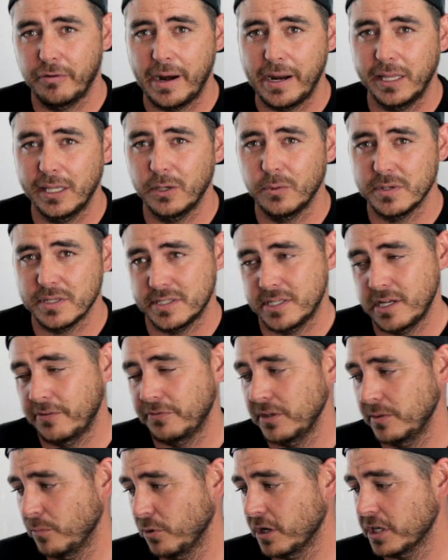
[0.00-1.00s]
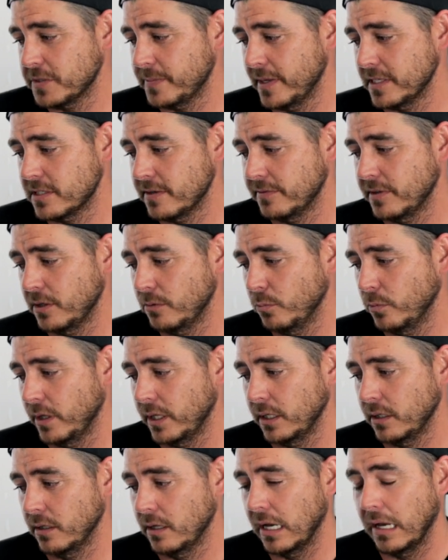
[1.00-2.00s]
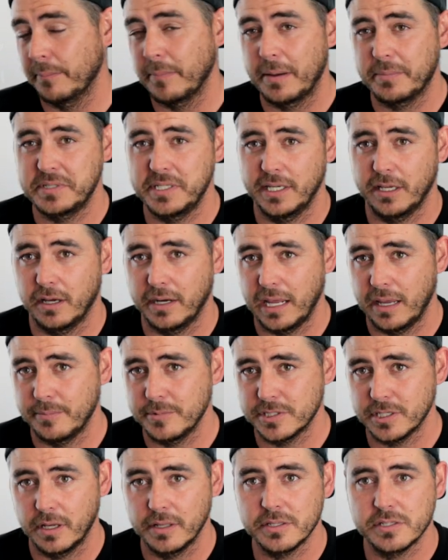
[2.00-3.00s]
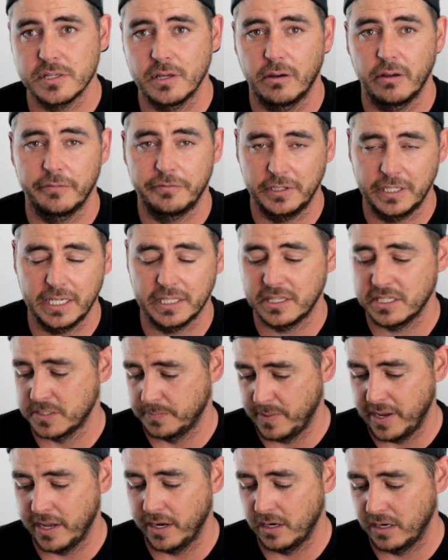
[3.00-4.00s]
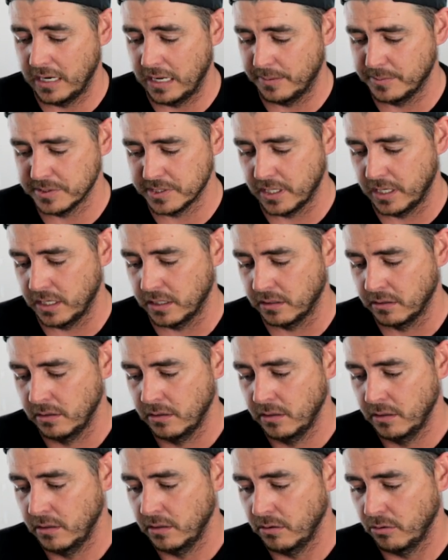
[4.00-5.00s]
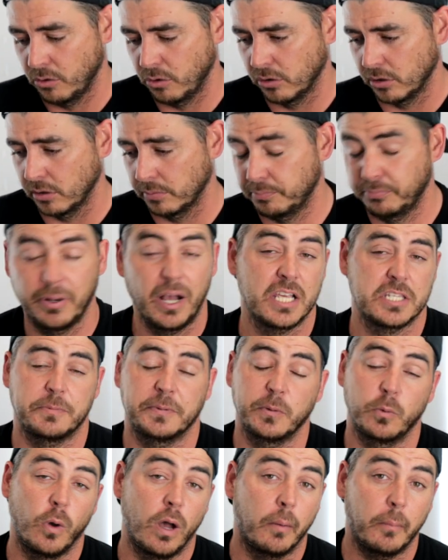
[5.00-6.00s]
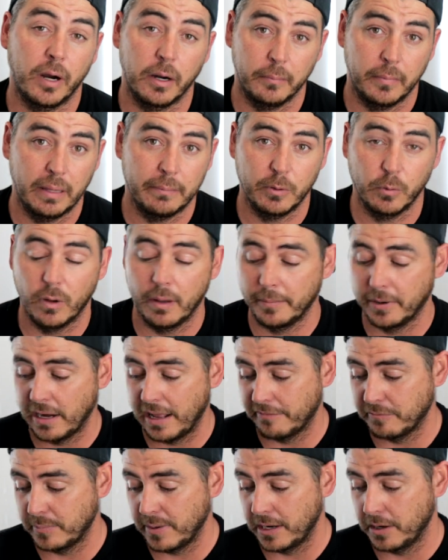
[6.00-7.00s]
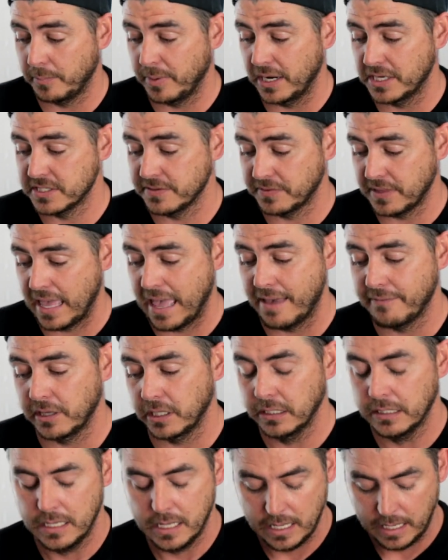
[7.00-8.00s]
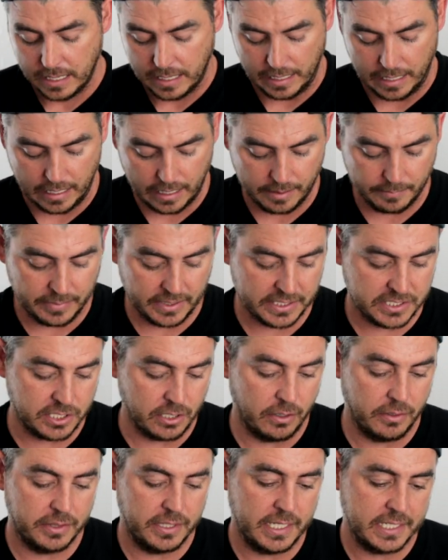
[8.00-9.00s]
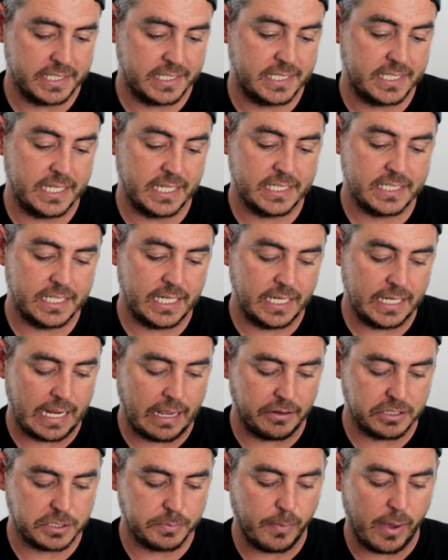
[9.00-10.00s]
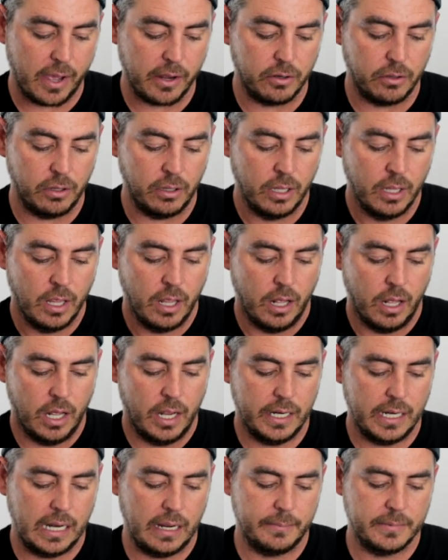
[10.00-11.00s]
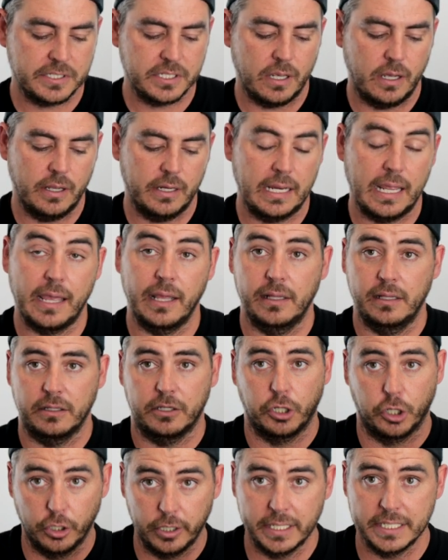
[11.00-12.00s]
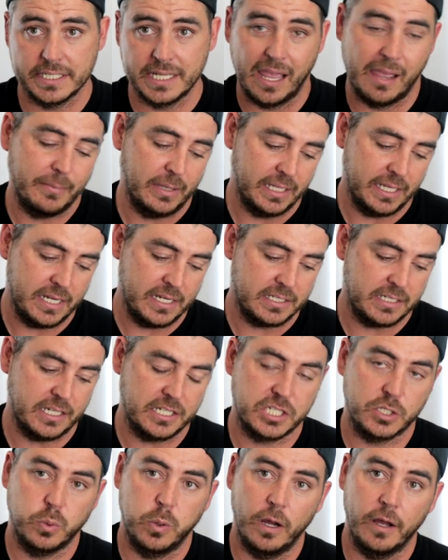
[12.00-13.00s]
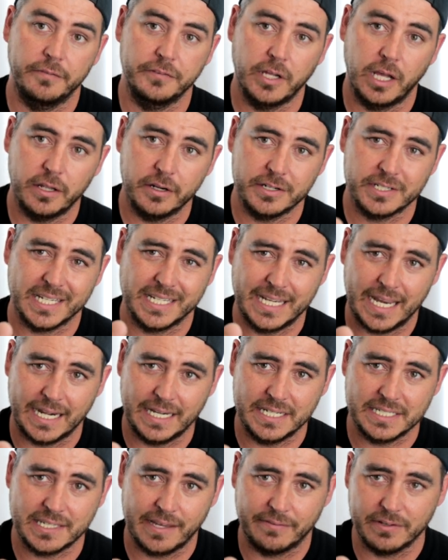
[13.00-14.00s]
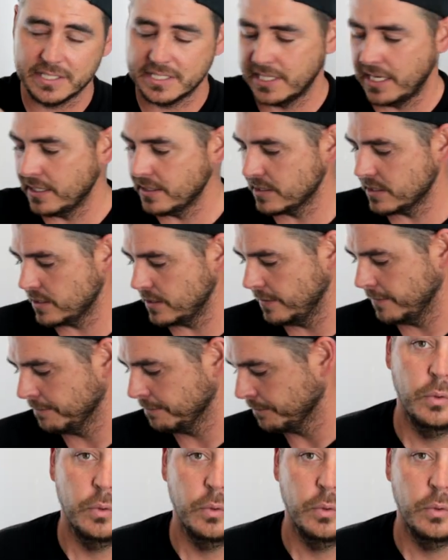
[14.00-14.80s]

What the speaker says: O'Reilly was definitely more expensive than what I'm seeing on Amazon. So if you get this, buy it on Amazon or possibly Walmart. Maybe Walmart have a better price if they have it. But so this 16-ounce bottle on Amazon, current time at least, is $12.97,